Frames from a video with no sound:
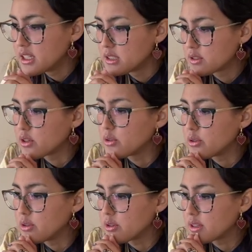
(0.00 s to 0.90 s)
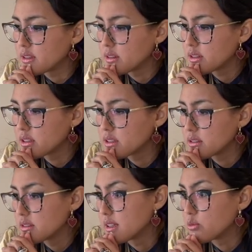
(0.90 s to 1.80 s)
so you can look at
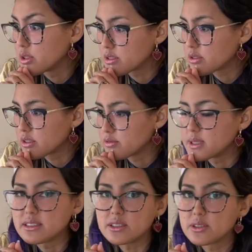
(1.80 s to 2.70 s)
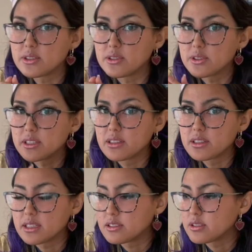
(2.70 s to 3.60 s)
like what sort of material you can look
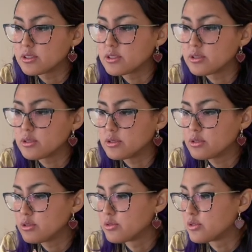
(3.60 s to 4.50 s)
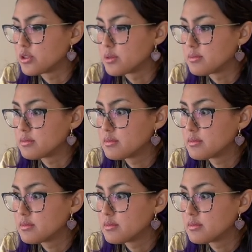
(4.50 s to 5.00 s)
into to to form